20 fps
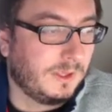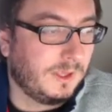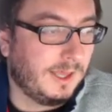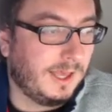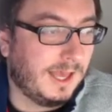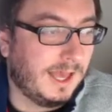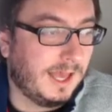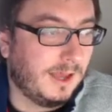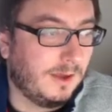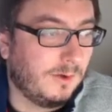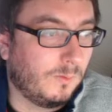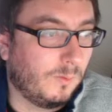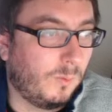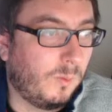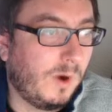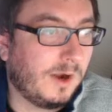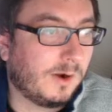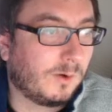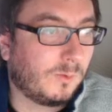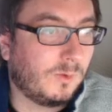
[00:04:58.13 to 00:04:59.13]

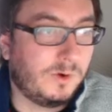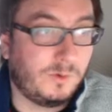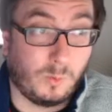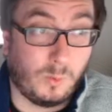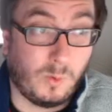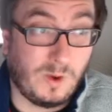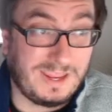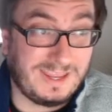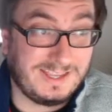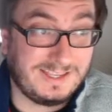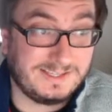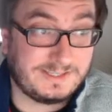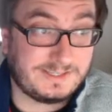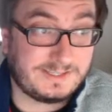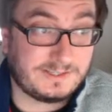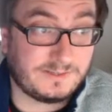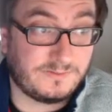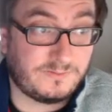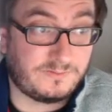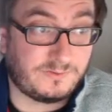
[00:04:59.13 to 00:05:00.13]
Where would
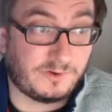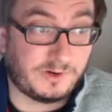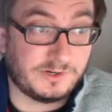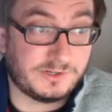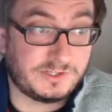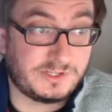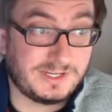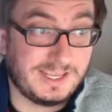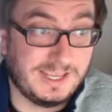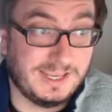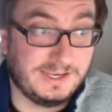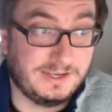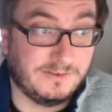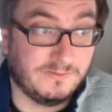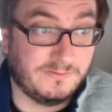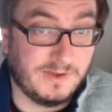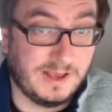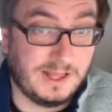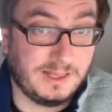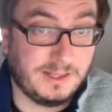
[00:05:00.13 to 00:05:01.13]
wings first get
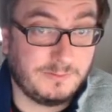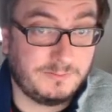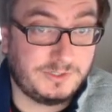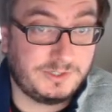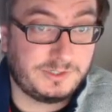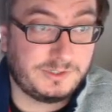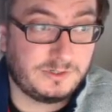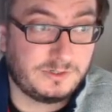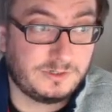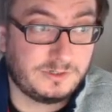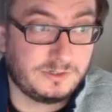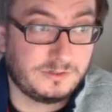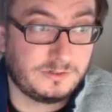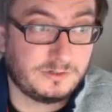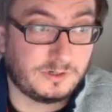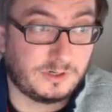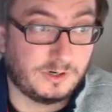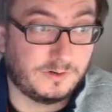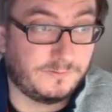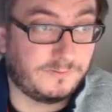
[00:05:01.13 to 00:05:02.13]
developed
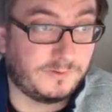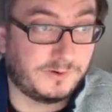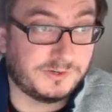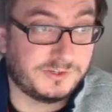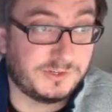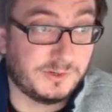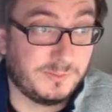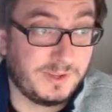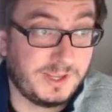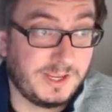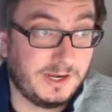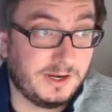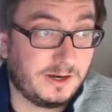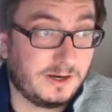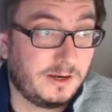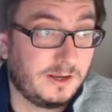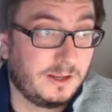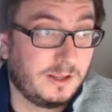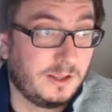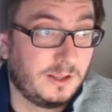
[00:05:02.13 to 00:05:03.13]
or first appear?